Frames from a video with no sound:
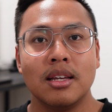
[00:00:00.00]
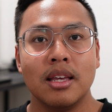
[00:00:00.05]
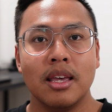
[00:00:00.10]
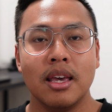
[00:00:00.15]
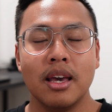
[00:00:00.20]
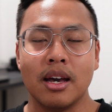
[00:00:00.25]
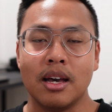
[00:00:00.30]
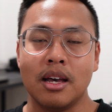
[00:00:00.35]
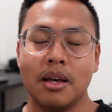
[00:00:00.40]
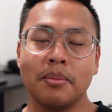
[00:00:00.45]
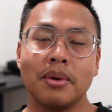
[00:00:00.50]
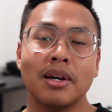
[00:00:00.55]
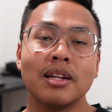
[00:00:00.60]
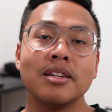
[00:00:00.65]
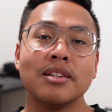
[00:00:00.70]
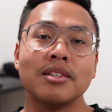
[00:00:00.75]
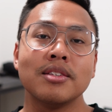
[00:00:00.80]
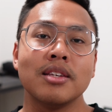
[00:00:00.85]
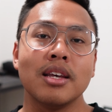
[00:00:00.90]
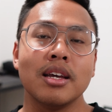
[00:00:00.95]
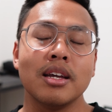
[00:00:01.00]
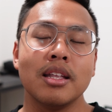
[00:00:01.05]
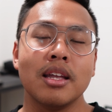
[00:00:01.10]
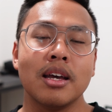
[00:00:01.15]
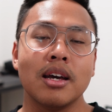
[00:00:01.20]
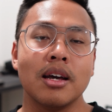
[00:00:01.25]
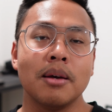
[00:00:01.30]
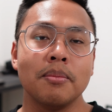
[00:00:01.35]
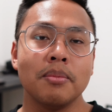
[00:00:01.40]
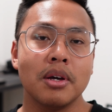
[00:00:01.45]
yeah, I'm gonna say
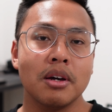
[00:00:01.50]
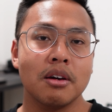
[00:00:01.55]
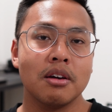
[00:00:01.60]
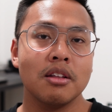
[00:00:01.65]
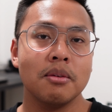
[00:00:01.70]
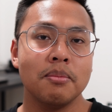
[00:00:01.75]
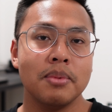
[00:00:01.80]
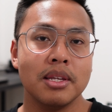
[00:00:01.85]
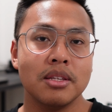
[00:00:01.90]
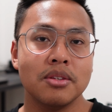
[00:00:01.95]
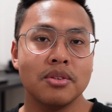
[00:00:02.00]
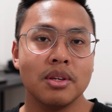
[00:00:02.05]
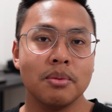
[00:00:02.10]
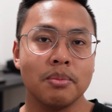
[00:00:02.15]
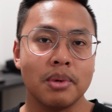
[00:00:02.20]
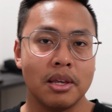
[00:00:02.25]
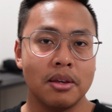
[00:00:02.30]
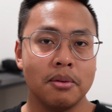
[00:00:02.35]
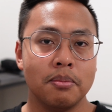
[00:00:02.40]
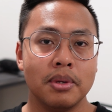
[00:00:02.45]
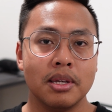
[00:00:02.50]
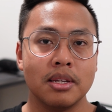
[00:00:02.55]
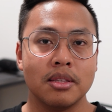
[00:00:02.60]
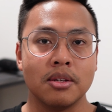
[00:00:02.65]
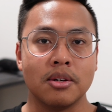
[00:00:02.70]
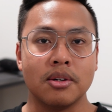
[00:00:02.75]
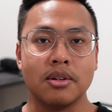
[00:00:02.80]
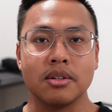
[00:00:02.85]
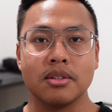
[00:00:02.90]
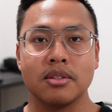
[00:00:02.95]
that I'm not gonna be doing myopia
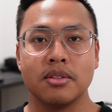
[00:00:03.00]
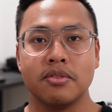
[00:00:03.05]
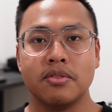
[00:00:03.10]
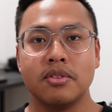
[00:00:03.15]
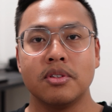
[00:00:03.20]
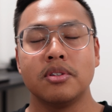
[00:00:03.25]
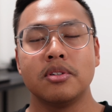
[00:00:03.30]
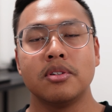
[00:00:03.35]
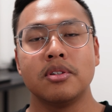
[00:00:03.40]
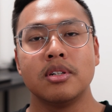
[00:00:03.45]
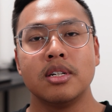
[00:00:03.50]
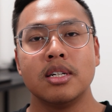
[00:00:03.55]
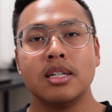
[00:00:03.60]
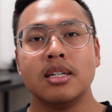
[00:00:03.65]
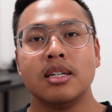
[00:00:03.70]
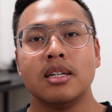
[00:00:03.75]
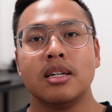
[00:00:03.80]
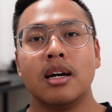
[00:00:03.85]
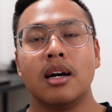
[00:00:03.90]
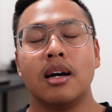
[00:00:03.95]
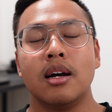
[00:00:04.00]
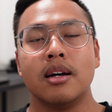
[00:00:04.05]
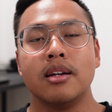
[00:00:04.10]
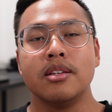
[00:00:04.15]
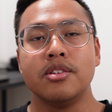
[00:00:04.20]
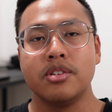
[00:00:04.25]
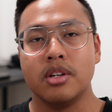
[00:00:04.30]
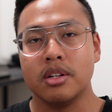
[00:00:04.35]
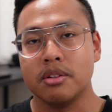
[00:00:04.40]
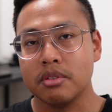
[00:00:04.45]
talks for
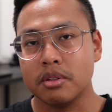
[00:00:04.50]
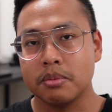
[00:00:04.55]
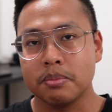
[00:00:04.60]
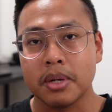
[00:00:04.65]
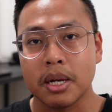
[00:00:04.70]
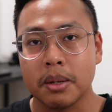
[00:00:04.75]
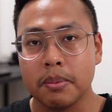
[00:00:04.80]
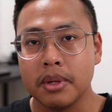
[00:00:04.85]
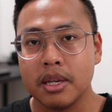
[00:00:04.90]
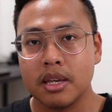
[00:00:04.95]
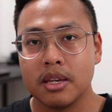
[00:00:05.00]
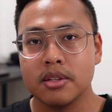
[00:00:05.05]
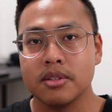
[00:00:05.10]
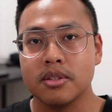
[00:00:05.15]
general public.